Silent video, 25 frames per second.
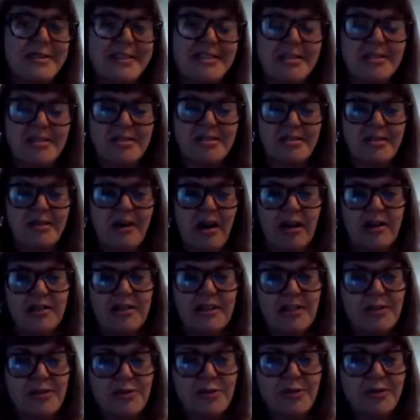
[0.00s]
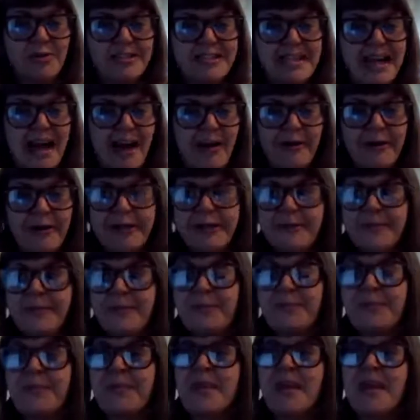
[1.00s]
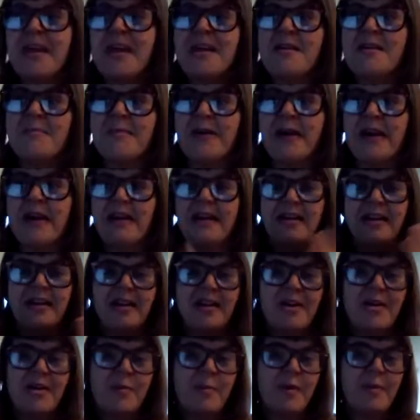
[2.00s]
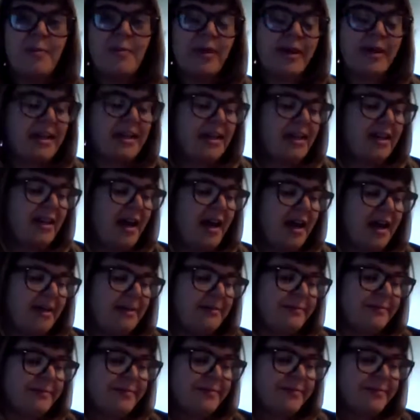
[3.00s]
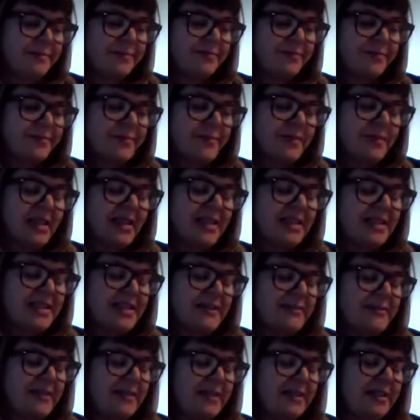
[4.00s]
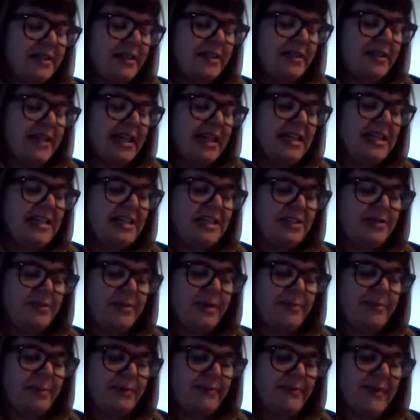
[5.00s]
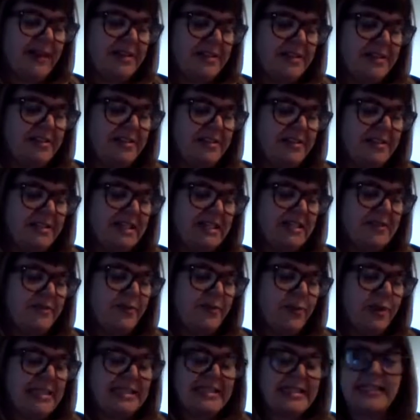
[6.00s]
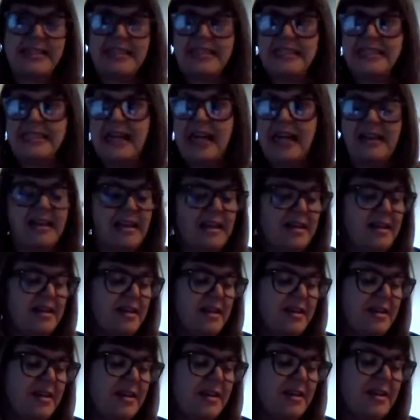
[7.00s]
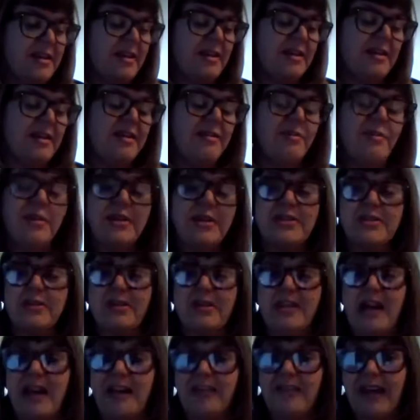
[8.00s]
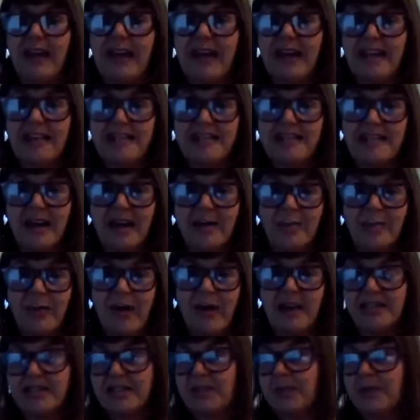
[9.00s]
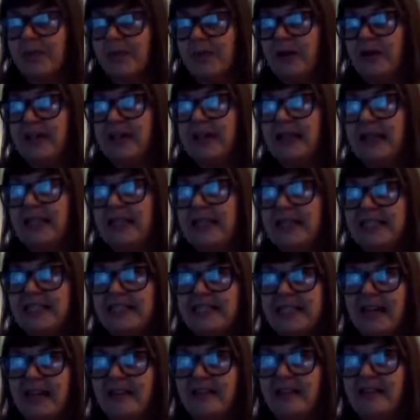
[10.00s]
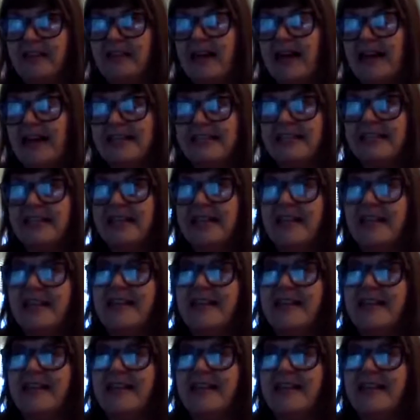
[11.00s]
positions are called control tower, but we bring in different industry professionals as voices, and then we do a lot of hands-on project work inside the class.